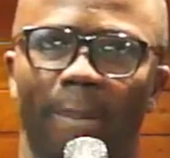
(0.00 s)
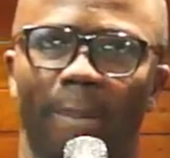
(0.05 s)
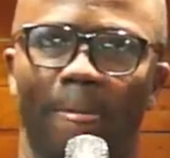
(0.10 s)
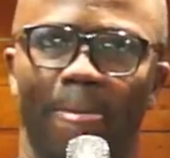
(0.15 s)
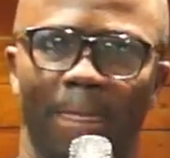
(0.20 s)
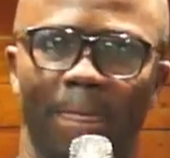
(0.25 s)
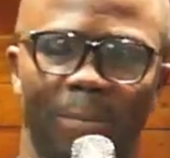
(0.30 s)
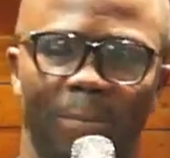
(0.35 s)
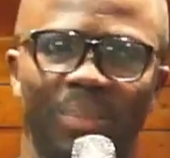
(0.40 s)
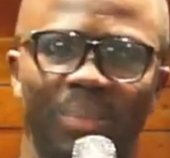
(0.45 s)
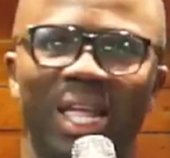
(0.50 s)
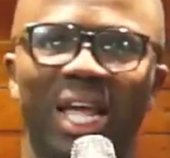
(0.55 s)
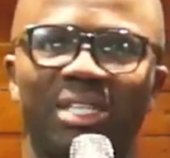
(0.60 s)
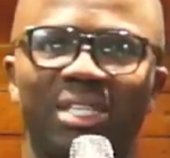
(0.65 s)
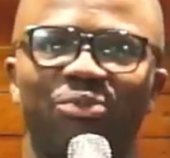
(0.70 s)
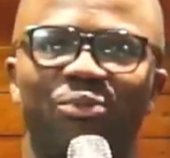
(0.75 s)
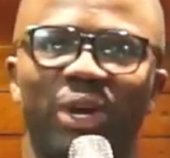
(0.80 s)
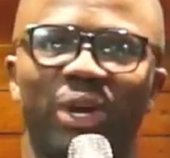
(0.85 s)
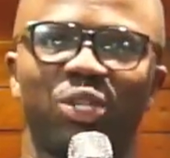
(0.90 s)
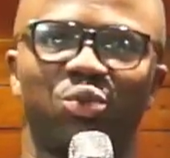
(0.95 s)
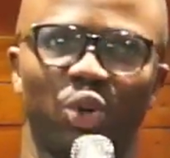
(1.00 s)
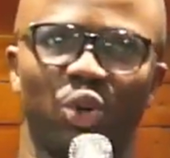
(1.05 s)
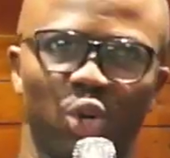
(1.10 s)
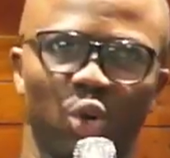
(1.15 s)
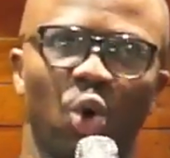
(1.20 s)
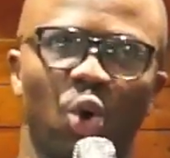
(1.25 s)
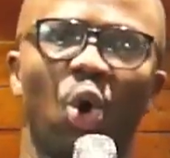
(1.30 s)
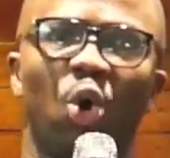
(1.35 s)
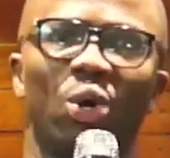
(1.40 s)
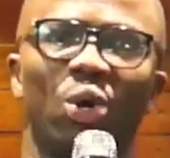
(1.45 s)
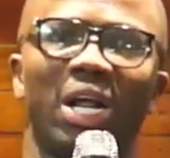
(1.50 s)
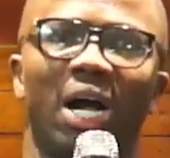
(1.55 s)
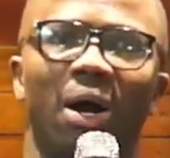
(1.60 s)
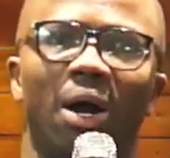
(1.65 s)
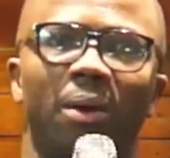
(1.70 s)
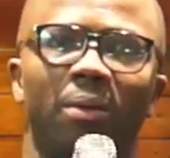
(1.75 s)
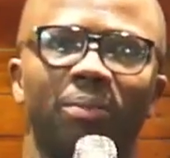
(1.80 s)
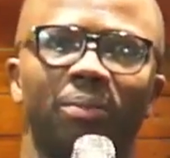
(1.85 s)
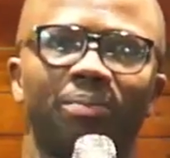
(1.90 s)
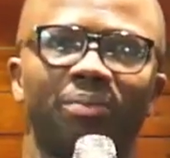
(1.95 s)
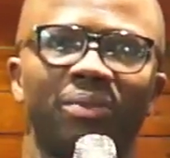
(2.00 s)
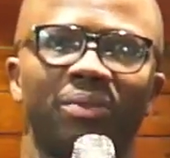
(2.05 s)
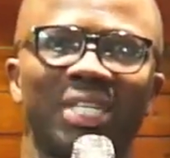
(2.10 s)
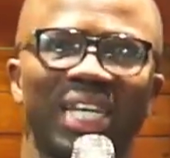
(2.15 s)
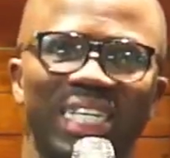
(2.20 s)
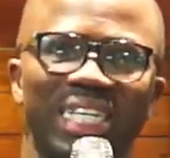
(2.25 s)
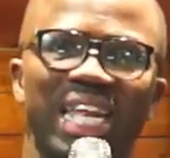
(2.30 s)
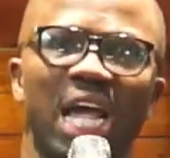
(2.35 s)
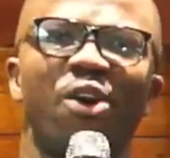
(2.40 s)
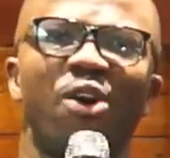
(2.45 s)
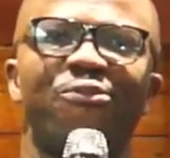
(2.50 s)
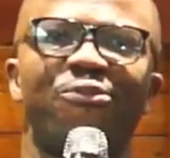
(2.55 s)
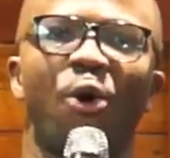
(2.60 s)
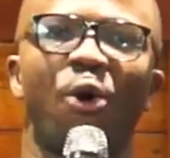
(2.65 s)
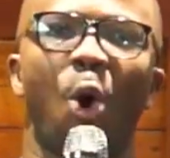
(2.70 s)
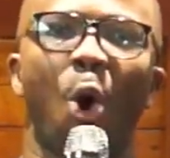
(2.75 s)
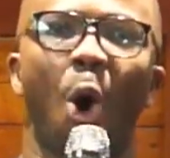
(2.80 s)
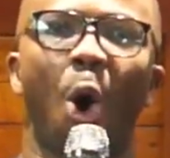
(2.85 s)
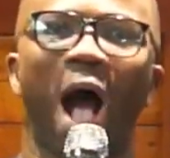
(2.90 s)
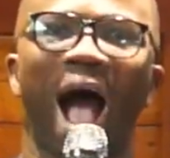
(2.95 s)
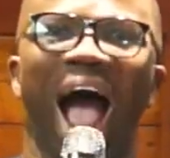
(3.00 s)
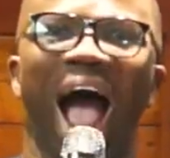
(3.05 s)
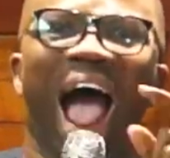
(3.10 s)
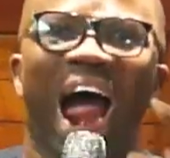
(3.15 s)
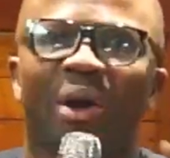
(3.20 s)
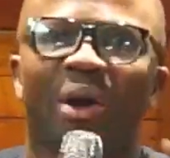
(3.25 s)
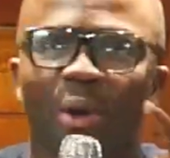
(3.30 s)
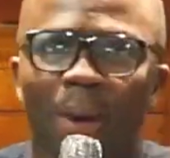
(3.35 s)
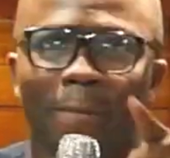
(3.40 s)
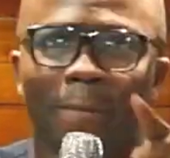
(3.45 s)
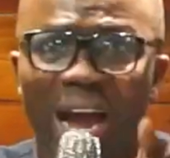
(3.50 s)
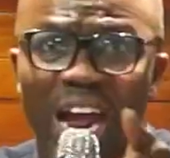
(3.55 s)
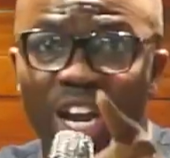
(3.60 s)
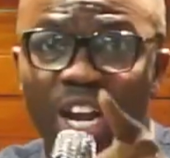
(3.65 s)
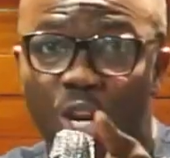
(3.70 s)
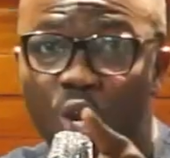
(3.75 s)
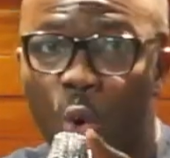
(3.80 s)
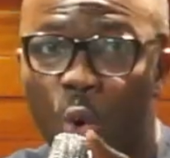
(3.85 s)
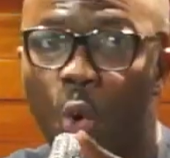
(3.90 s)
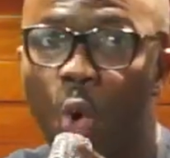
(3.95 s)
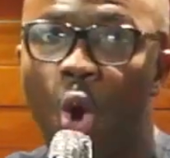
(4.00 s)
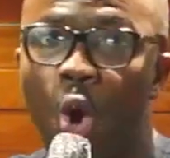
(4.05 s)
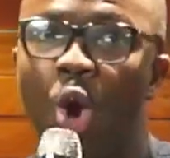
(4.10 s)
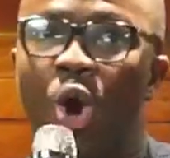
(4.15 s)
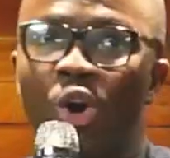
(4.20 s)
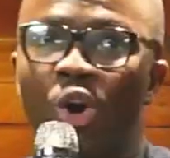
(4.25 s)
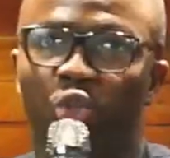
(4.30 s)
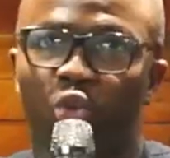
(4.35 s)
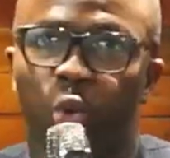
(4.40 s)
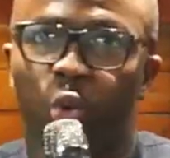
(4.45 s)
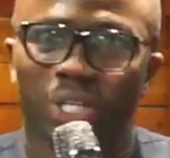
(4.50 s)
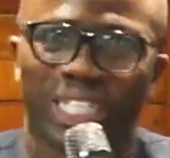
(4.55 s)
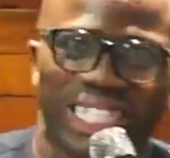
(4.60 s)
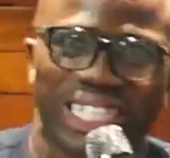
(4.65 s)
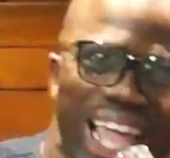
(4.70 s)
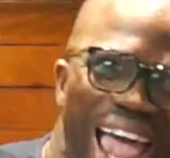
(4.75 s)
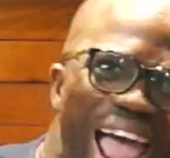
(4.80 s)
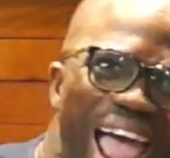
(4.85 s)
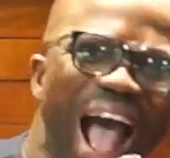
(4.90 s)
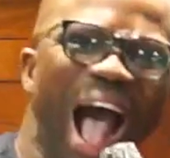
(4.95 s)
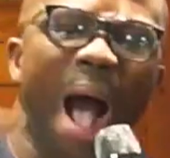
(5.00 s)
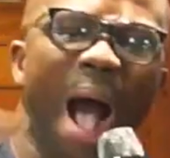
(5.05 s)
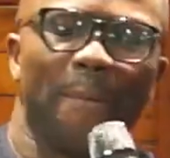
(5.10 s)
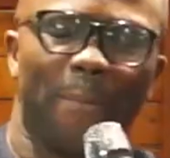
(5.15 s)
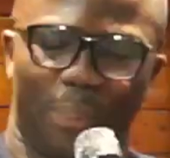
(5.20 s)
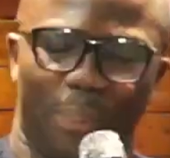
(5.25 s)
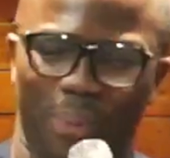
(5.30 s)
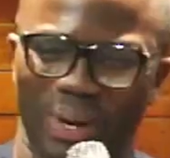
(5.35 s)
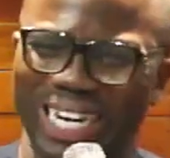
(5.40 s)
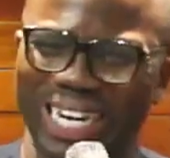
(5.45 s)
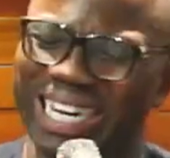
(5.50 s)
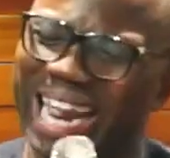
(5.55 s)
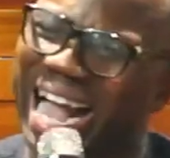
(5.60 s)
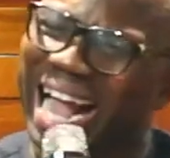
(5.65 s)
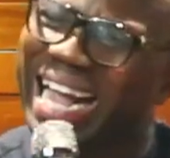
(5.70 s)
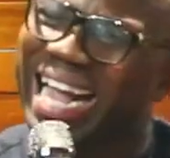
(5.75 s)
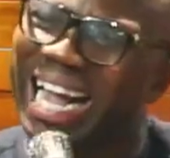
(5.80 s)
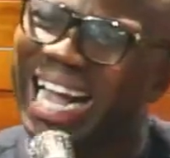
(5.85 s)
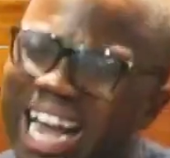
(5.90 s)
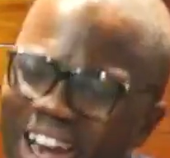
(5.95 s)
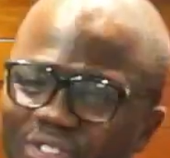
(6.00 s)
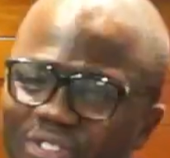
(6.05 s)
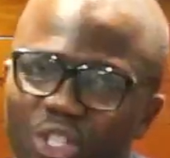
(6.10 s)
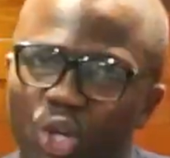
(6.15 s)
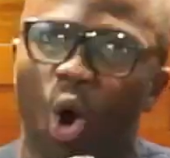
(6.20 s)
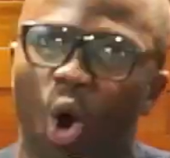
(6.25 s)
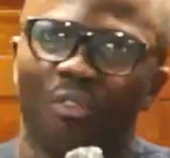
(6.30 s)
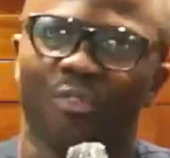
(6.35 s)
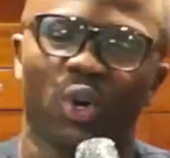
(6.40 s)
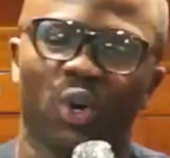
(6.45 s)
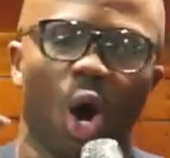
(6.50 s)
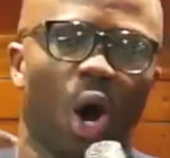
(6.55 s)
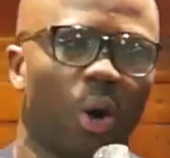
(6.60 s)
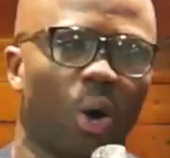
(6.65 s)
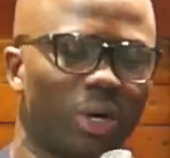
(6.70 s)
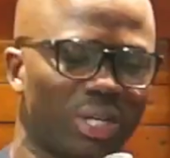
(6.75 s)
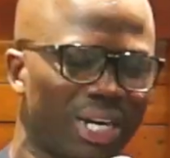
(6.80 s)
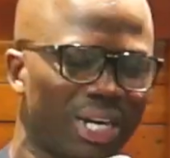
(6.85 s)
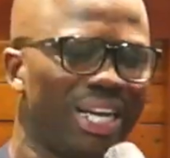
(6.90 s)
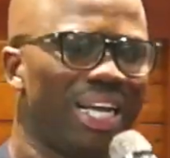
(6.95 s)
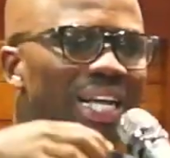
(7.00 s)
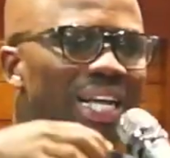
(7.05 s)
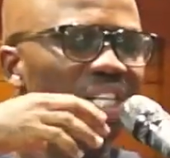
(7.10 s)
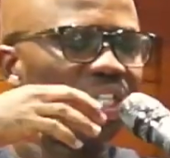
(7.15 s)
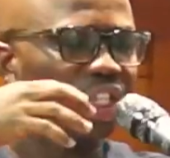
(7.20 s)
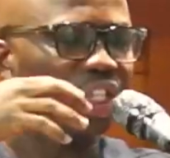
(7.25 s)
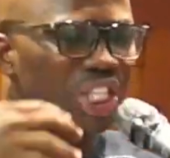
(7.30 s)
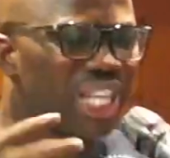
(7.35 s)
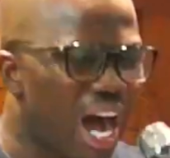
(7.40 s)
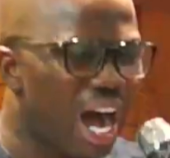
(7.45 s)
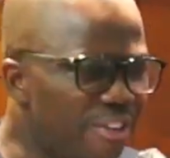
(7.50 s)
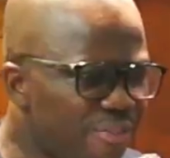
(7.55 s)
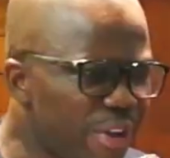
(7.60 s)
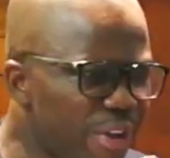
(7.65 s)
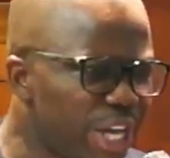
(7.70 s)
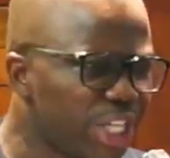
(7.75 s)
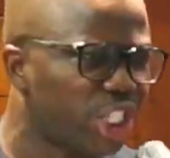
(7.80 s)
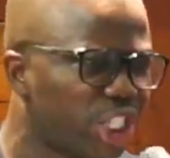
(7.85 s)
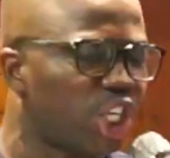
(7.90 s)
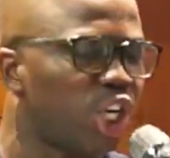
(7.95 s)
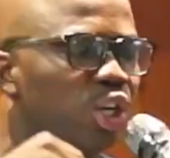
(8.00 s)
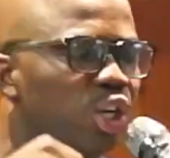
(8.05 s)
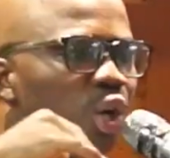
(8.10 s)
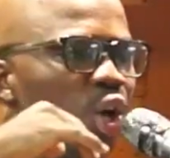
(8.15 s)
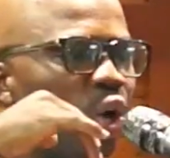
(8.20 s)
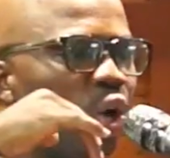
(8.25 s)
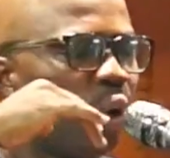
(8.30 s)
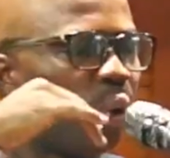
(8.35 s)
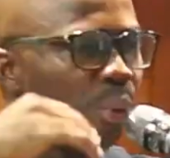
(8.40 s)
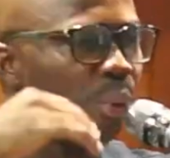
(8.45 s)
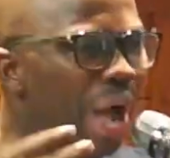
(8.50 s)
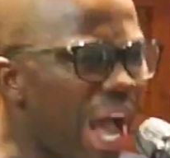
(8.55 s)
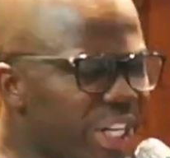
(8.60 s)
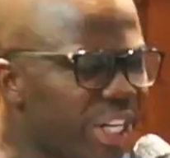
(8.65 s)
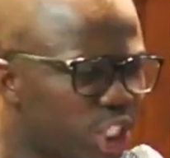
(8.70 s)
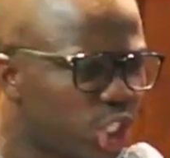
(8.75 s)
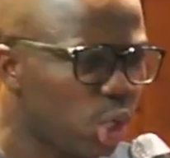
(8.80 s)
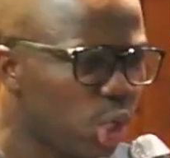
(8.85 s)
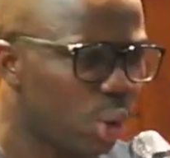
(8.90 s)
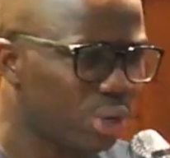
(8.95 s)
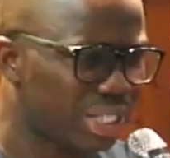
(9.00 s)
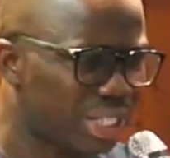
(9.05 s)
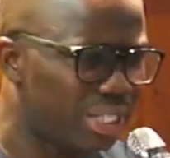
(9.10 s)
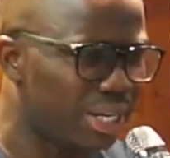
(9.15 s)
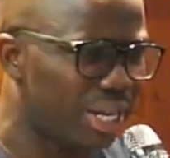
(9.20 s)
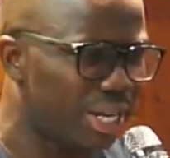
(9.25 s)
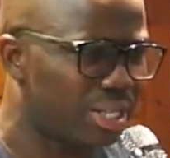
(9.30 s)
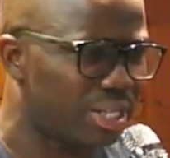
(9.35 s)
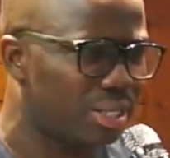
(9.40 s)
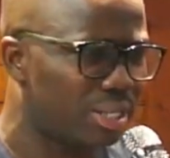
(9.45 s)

Next verse, when you go down, therefore, I remind you to stir up the gift of God, salvation, righteousness.